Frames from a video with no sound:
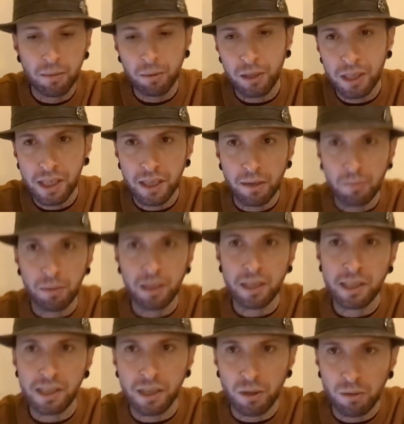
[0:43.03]
But it's hit and
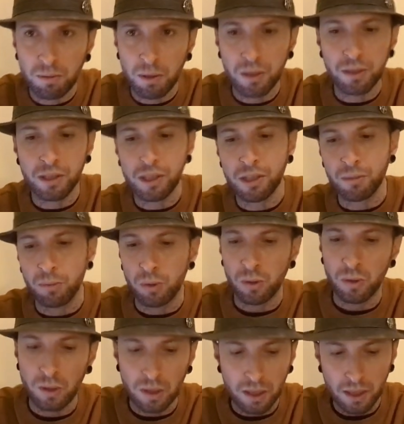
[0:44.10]
miss, so planted some
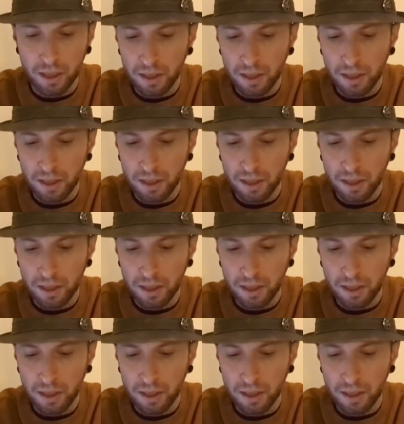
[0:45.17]
more.